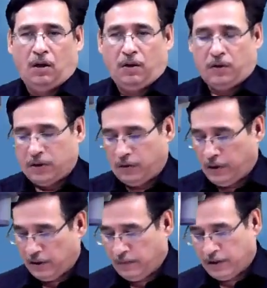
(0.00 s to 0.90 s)
So
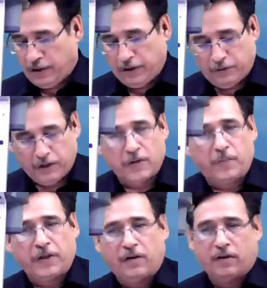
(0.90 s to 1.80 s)
welcome again to this
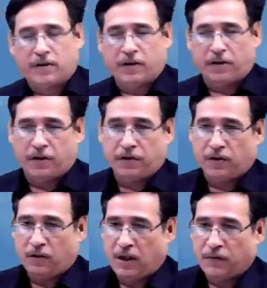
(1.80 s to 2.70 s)
particular session.
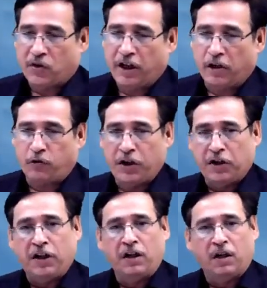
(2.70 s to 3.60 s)
So after
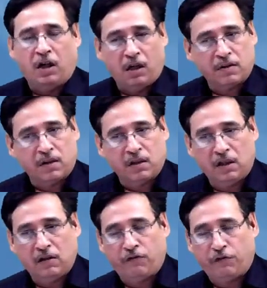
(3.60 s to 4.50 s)
acquainting
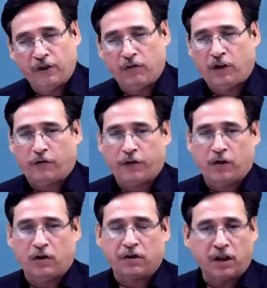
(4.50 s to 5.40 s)
ourselves with what we call
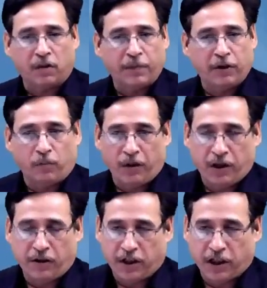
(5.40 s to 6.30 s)
treatment of bad
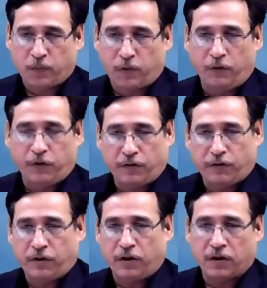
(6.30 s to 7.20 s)
debts, provision
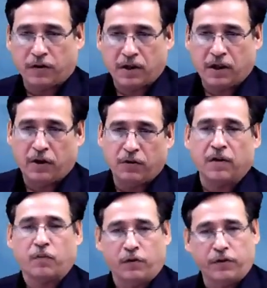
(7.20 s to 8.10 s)
for discount and
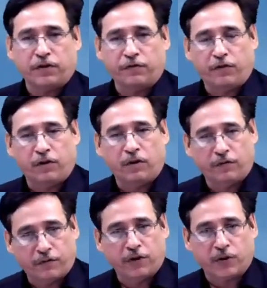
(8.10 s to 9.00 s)
provision for, of
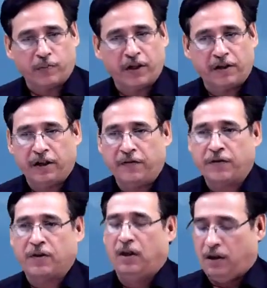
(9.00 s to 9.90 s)
course, bad debts,
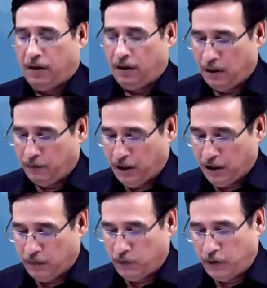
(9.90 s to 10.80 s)
now we are
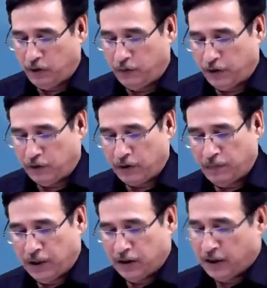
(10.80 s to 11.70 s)
moving over to some
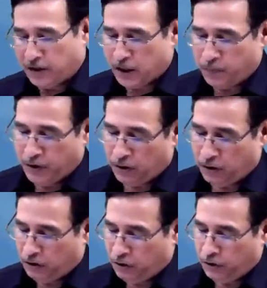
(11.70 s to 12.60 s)
other adjustment.
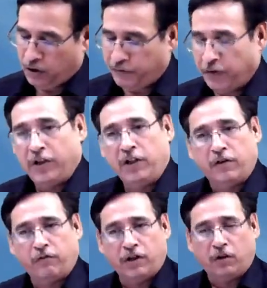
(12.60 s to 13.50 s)
Although you are familiar
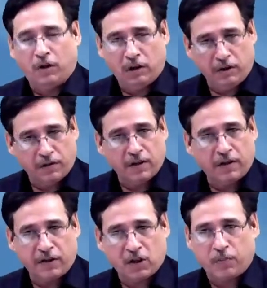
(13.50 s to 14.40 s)
with all these
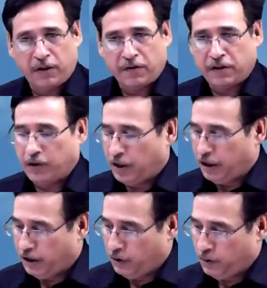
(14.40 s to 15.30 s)
adjustments, even I
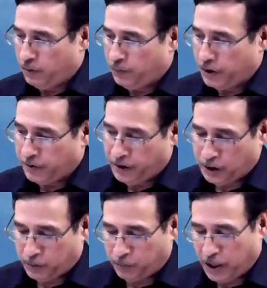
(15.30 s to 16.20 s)
know, but in
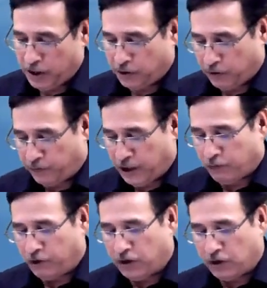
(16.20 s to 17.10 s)
spite of that
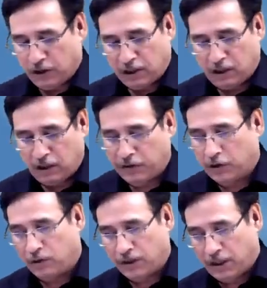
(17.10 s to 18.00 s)
we shall cover
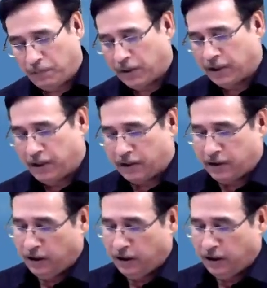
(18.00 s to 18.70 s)
those up, correct?